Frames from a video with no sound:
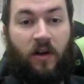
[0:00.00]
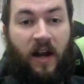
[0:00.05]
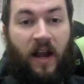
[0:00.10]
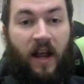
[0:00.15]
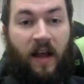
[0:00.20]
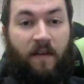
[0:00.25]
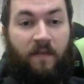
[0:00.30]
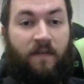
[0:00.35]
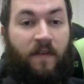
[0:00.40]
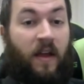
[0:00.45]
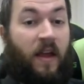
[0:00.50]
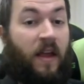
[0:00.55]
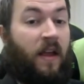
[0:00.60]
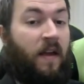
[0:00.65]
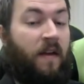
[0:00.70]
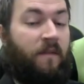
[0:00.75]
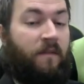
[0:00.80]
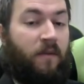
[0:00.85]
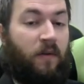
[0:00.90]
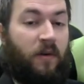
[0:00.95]
have,
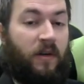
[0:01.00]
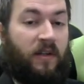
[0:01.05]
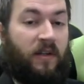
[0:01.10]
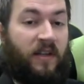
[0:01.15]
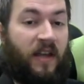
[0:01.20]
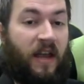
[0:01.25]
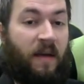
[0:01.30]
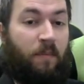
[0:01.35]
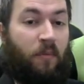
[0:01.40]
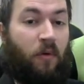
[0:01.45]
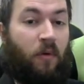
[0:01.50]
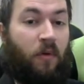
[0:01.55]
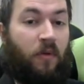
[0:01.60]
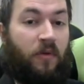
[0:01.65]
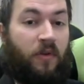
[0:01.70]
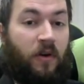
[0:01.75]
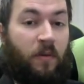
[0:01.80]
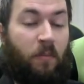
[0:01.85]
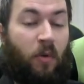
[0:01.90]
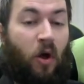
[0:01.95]
for example,
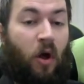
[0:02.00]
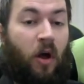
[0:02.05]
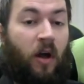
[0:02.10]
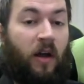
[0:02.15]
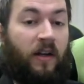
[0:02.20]
their pawn